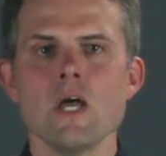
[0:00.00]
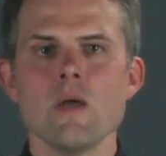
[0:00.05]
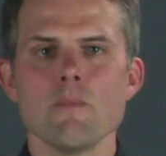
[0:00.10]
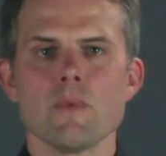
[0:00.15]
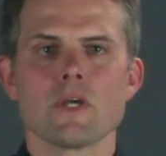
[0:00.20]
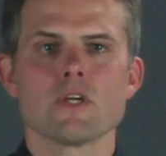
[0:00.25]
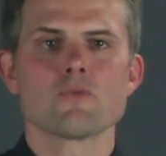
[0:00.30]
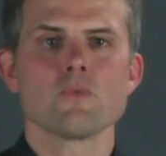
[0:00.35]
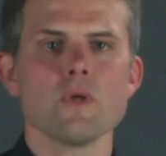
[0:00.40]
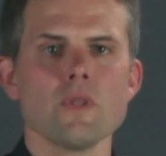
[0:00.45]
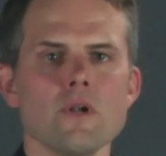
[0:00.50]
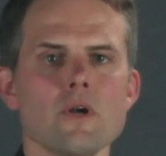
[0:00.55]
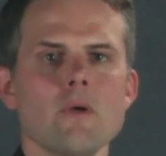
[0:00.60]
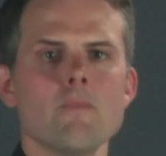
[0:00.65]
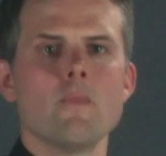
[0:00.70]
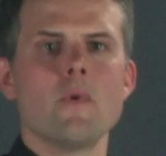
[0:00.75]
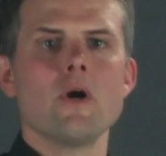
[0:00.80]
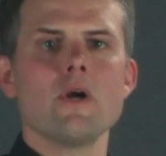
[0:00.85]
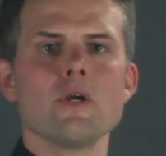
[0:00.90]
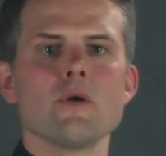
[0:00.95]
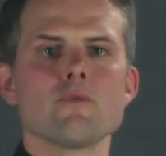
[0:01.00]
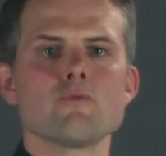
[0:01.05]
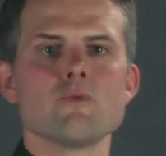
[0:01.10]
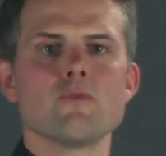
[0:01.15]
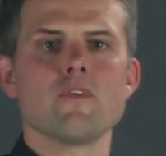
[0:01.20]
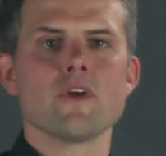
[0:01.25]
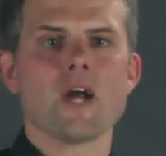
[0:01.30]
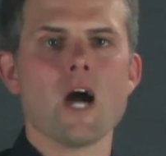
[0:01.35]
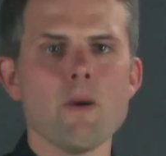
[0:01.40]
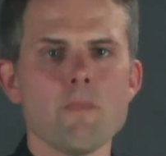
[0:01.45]
because whether or not Mario is
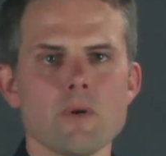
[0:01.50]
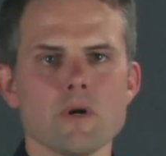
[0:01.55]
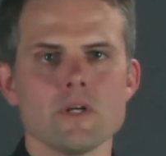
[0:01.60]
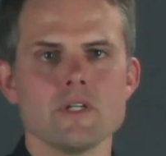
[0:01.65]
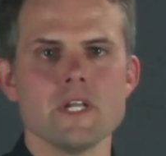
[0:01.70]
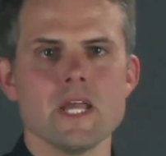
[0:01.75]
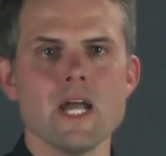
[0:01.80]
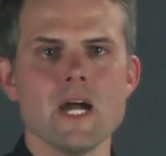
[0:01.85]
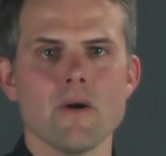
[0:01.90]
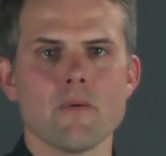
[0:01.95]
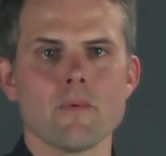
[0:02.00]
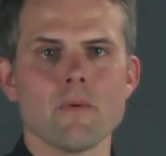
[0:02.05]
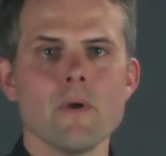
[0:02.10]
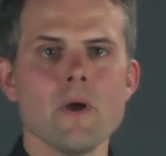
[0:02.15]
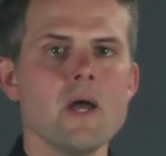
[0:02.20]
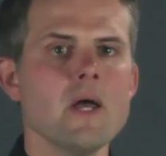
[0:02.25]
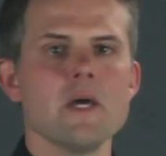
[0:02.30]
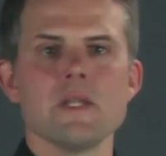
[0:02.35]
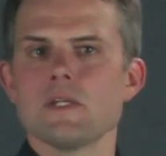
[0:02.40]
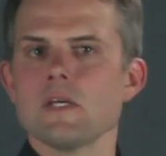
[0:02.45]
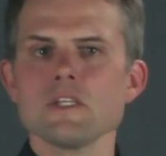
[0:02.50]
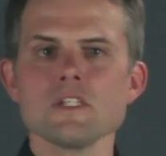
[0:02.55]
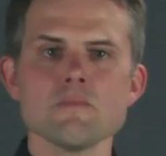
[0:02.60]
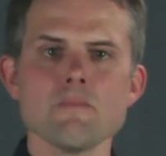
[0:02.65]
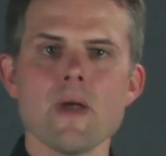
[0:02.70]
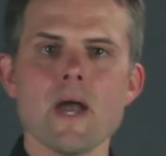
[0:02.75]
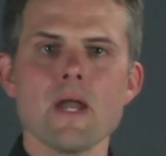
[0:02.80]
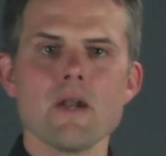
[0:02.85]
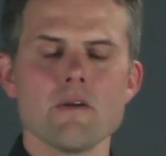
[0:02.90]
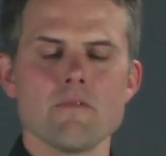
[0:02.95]
moving up or down doesn't
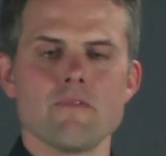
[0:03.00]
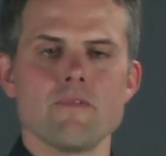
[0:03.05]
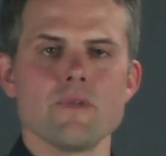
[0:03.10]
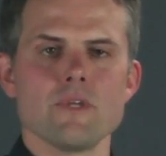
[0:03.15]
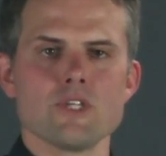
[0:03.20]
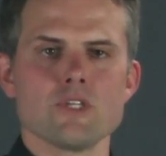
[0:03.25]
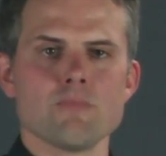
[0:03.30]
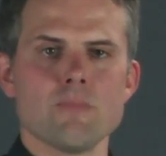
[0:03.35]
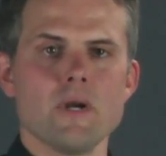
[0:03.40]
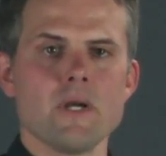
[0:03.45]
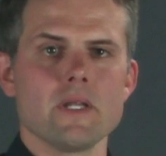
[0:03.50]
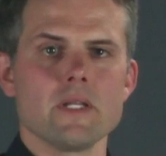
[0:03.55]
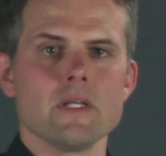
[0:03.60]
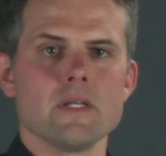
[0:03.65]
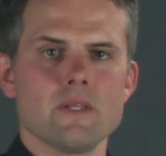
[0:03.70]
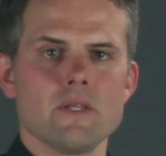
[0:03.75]
matter for the sprite.